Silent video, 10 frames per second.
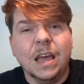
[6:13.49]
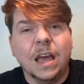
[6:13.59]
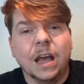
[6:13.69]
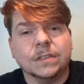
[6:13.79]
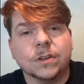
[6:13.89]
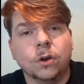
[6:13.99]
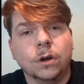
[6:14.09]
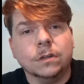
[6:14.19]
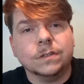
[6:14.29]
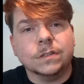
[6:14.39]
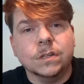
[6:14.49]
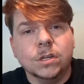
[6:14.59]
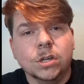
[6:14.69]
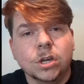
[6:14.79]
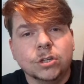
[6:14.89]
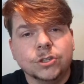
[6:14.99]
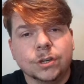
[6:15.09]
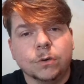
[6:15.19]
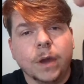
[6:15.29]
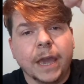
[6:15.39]
has hooks
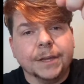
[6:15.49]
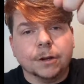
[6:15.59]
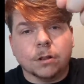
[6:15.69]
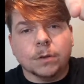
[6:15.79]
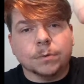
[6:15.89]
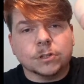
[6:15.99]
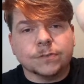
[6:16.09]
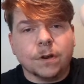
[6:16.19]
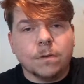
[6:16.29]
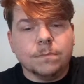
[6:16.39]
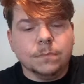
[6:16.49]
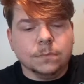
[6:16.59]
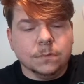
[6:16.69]
to hang your clippers from.